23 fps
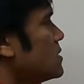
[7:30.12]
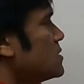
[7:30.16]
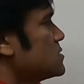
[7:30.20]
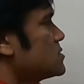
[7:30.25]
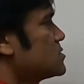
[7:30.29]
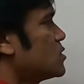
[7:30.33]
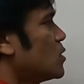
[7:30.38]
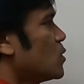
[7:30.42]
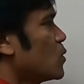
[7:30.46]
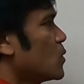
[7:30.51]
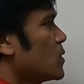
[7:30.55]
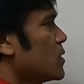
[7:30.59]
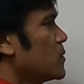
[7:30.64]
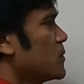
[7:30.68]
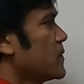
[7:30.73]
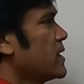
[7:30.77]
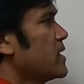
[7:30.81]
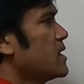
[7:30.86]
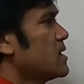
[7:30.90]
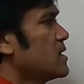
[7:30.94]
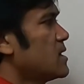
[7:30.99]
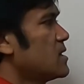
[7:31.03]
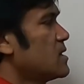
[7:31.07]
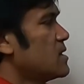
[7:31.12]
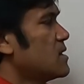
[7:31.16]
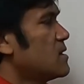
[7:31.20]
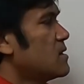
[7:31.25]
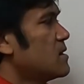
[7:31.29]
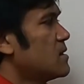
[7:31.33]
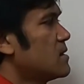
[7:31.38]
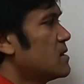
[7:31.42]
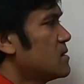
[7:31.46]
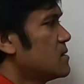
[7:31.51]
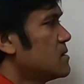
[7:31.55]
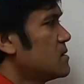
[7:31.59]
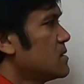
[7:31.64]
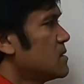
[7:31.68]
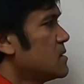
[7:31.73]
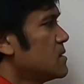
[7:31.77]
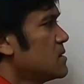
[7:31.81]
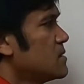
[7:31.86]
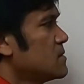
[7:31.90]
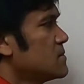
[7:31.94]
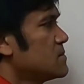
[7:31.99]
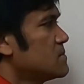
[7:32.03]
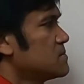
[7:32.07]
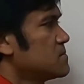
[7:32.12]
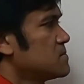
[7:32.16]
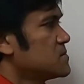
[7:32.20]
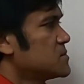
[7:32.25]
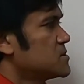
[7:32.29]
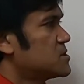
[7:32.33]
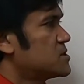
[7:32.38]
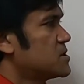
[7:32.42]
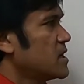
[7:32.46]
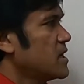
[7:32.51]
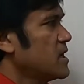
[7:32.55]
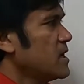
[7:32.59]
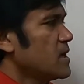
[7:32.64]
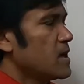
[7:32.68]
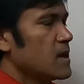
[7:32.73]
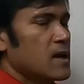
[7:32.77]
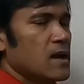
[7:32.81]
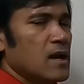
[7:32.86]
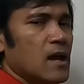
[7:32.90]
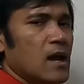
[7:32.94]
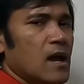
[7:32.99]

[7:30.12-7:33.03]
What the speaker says: So we will see